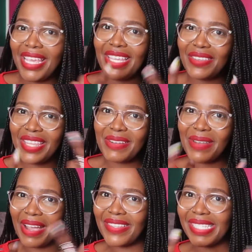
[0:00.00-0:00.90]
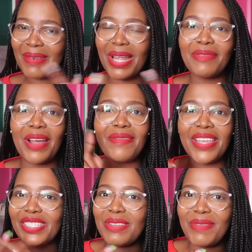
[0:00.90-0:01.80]
me and you think we have the same kind of vibe,
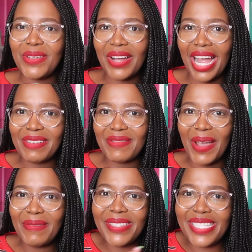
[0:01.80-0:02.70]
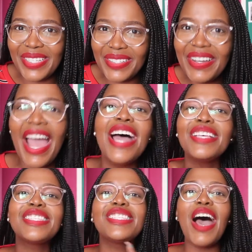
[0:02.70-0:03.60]
they should be your kind of vibe too.
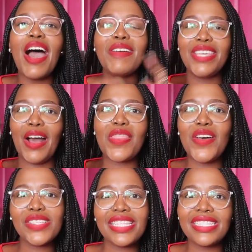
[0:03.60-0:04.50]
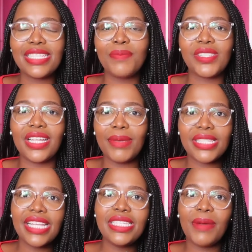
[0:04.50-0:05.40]
So yeah, those are the 6 books that I'm
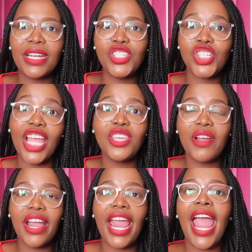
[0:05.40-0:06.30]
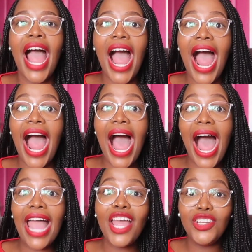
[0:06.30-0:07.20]
excited about in January.
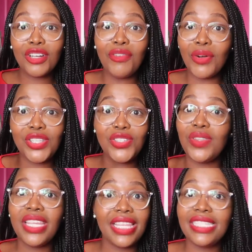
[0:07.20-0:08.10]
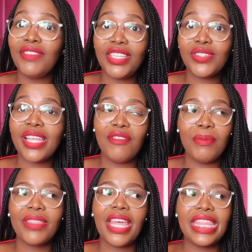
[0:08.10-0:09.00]
I look forward to doing these videos every
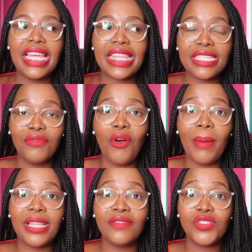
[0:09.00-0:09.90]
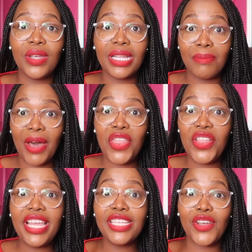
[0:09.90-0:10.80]
month. I think this format of doing it
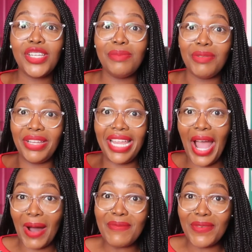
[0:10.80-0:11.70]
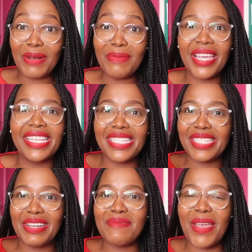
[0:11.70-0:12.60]
monthly is going to be really helpful, because it's
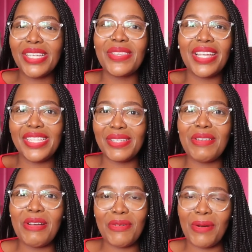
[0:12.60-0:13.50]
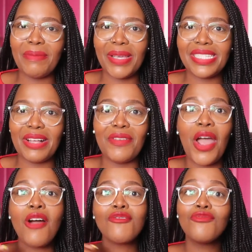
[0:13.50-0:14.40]
going to make sure that I don't overwhelm myself.
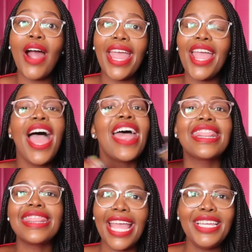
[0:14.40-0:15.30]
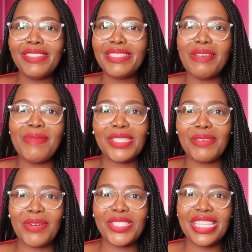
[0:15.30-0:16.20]
Right. Thank you so much
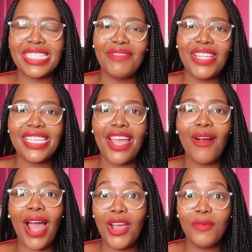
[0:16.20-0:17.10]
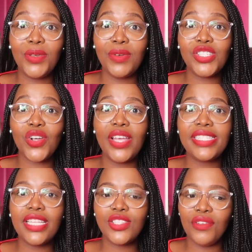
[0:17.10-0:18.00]
for watching this video. I hope you enjoyed
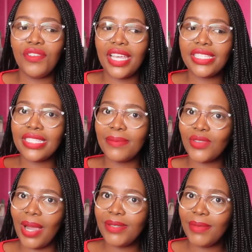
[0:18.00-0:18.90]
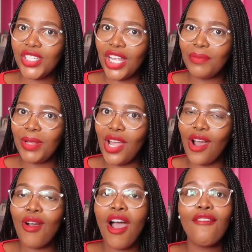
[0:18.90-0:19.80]
it. Don't forget to subscribe to my channel
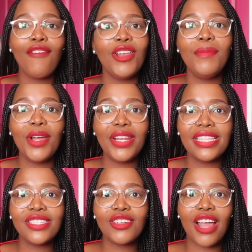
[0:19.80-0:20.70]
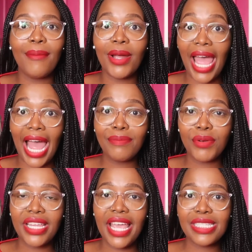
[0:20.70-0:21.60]
below. Follow me on Instagram on
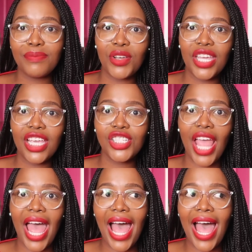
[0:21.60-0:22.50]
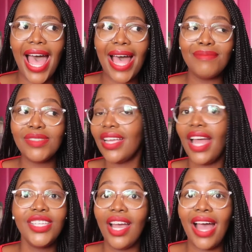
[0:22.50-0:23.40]
@prettyxbookish.
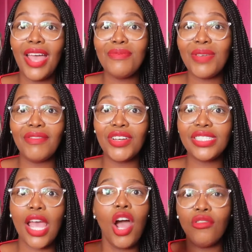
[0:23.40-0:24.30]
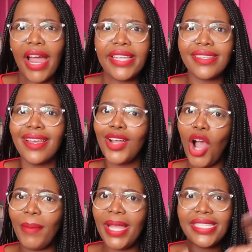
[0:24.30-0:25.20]
And yeah, I hope you have a good day. Oh, right.
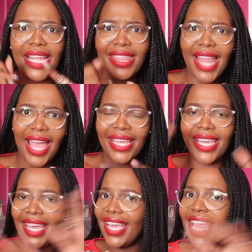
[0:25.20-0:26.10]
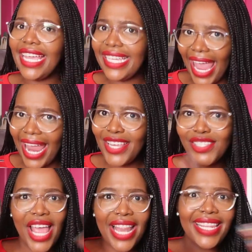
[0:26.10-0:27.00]
Comment, like,
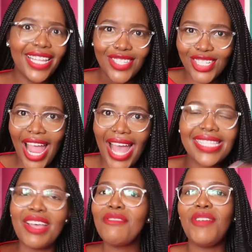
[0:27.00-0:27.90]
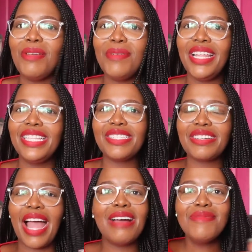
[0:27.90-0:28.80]
engage. Let's chat. Follow me on
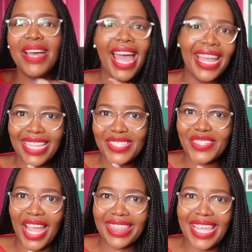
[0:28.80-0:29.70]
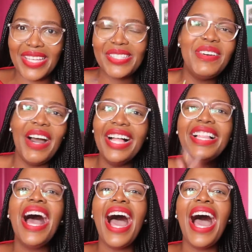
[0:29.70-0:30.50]
Instagram and let's chat there as well.